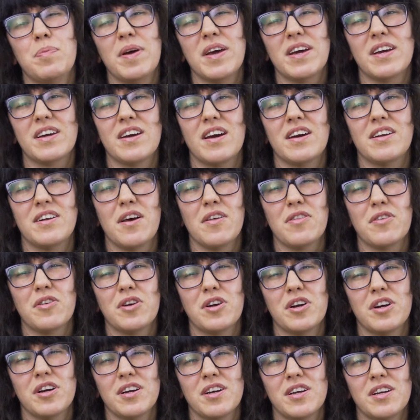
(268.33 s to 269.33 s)
pick
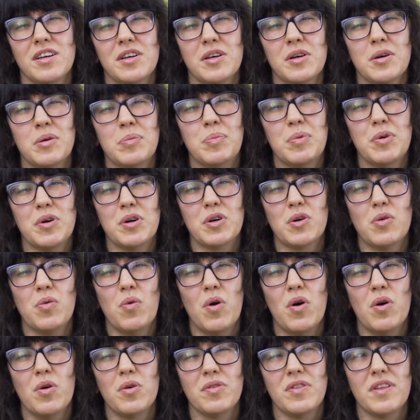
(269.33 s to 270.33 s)
another book
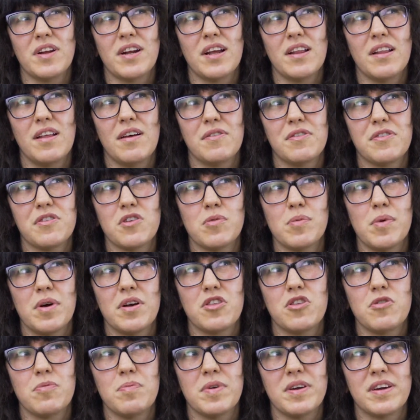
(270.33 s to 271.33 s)
quote that I love so
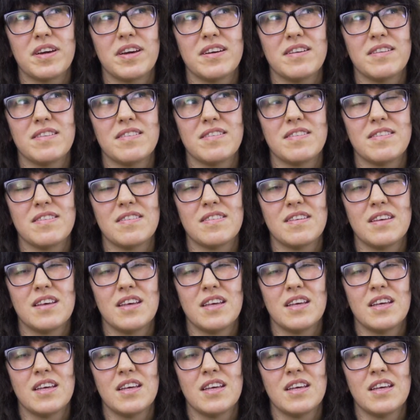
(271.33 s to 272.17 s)
much because,